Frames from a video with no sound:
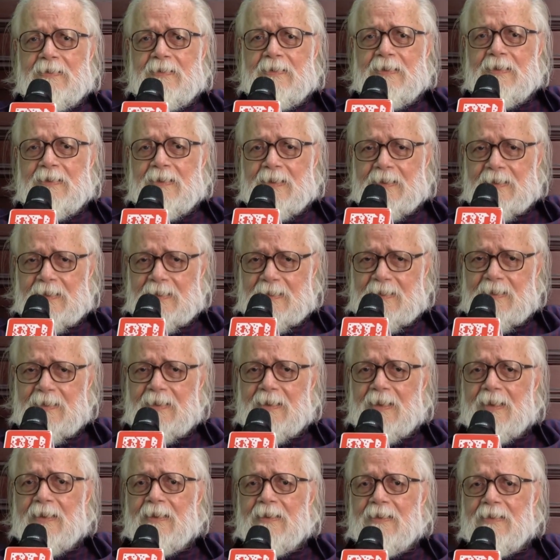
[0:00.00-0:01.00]
These are the 3
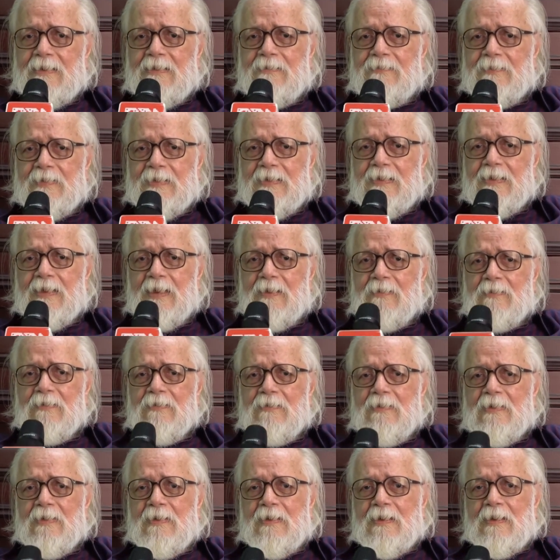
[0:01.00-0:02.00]
countries which have
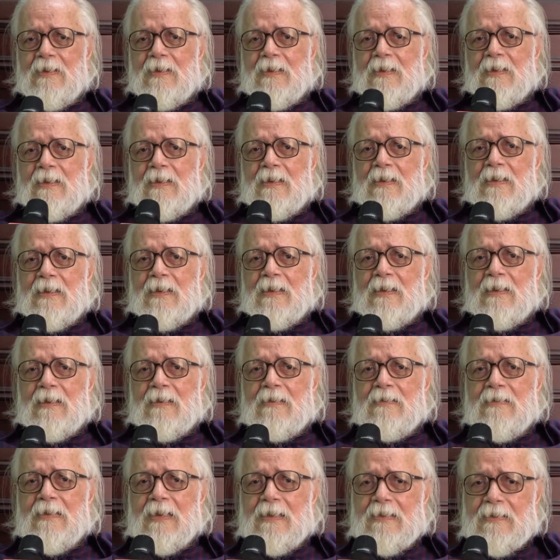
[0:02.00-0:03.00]

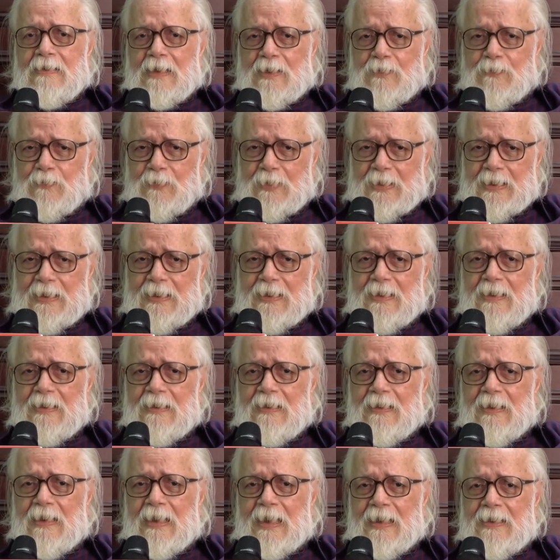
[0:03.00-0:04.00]
successfully
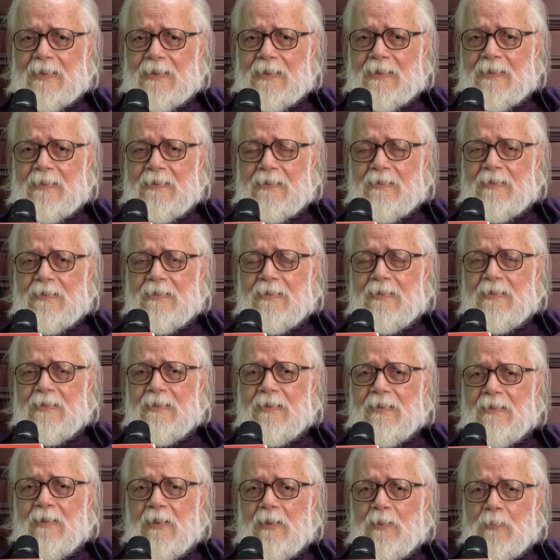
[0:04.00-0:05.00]
landed
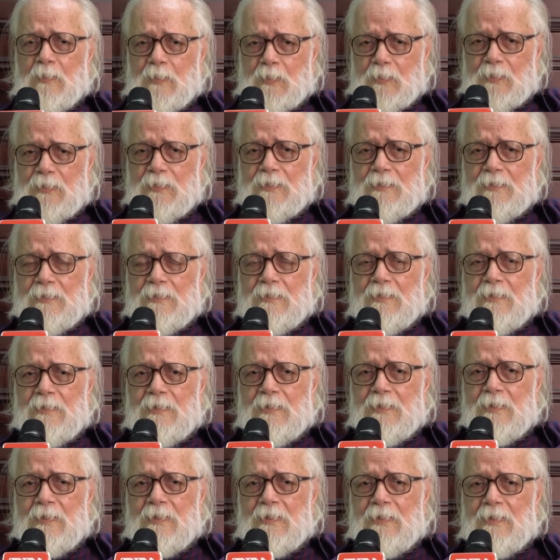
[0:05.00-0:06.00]
on moon.
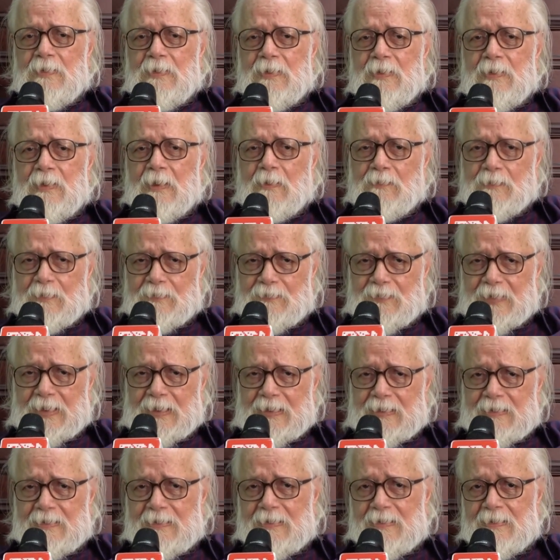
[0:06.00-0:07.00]
Out of
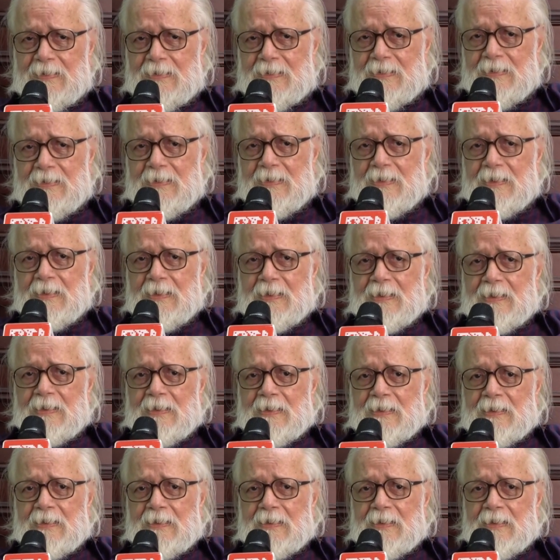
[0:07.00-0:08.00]
that,
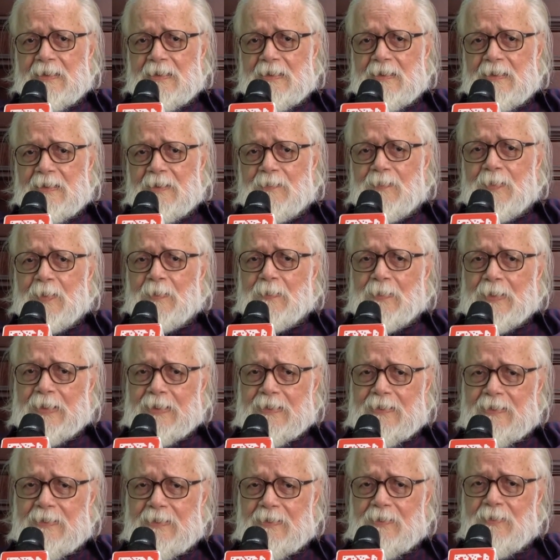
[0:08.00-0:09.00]
the
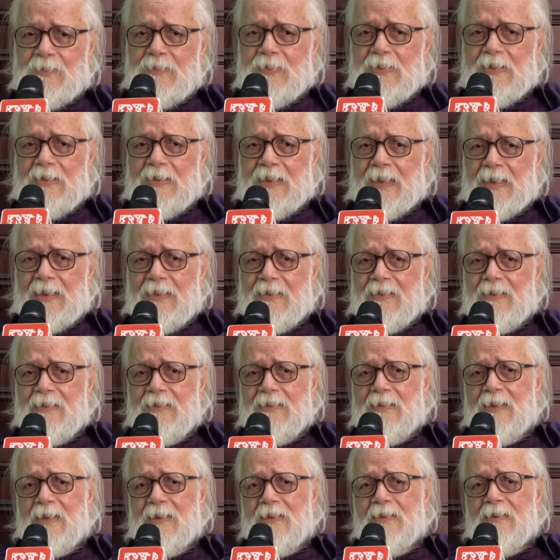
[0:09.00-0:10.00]
published news says
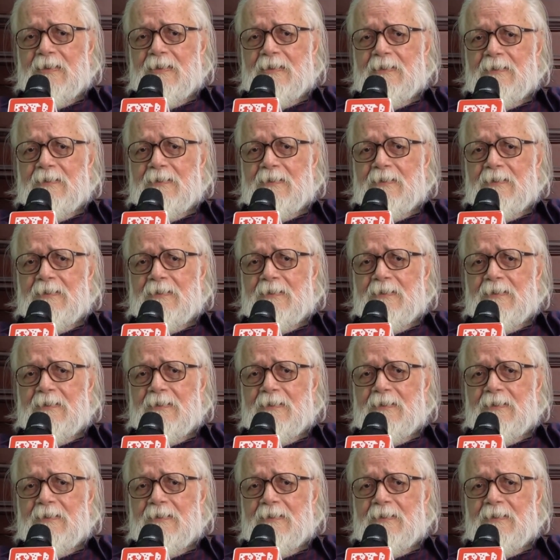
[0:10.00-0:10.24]
that